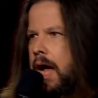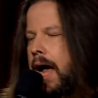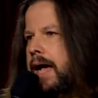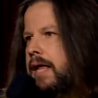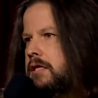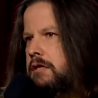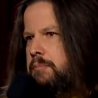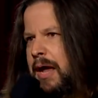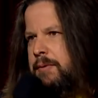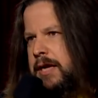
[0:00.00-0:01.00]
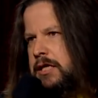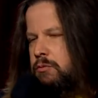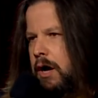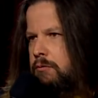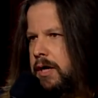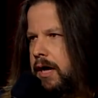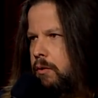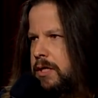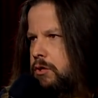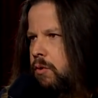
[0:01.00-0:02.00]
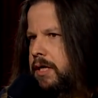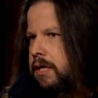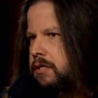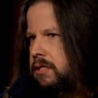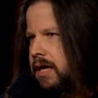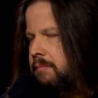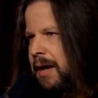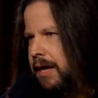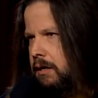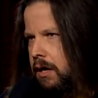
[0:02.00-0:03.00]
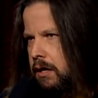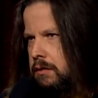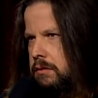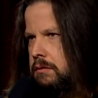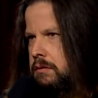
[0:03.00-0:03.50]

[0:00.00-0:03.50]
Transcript: I got a little baby niece. Why do I gotta wait 20 years to get mad at her?